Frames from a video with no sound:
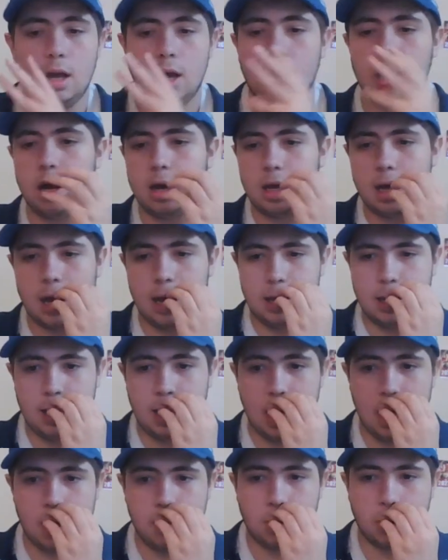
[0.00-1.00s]
Okay,
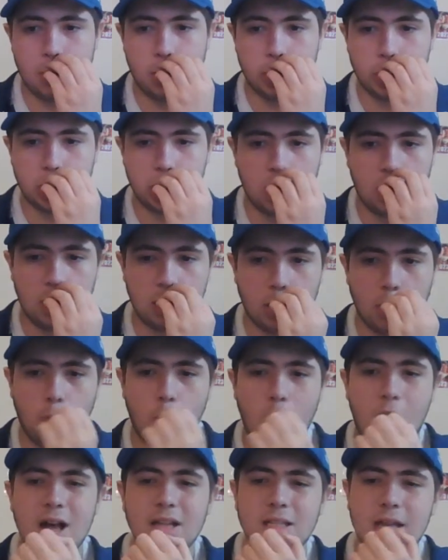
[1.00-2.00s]
yeah, gotcha. The
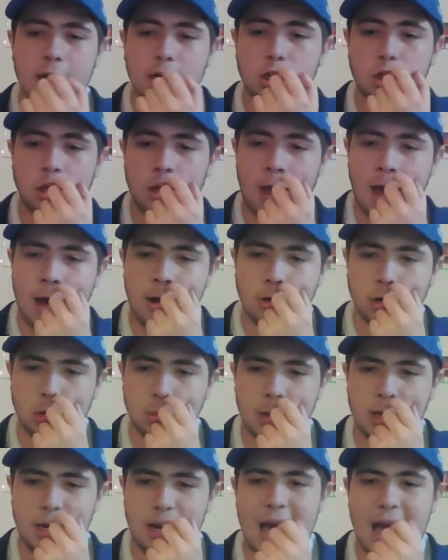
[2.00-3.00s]
Waz actually helped
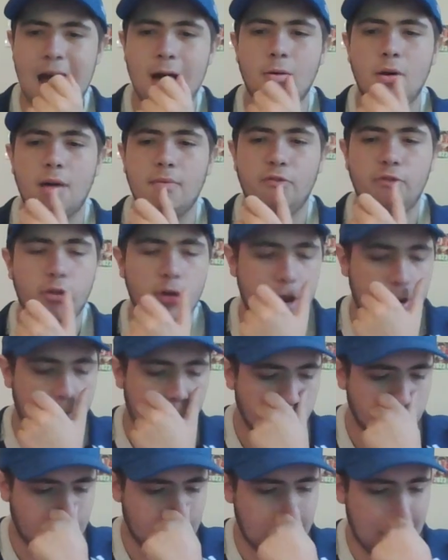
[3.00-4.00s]
me. Now I'm free
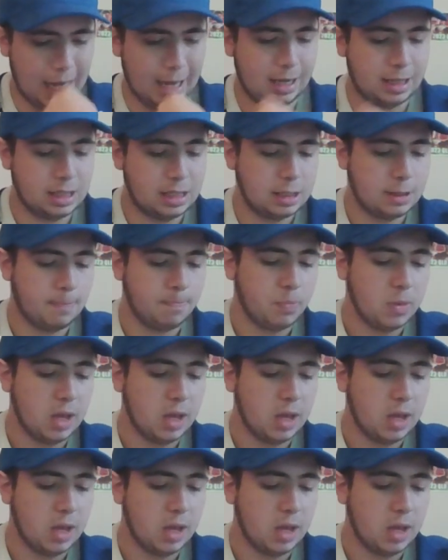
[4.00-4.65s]
from six.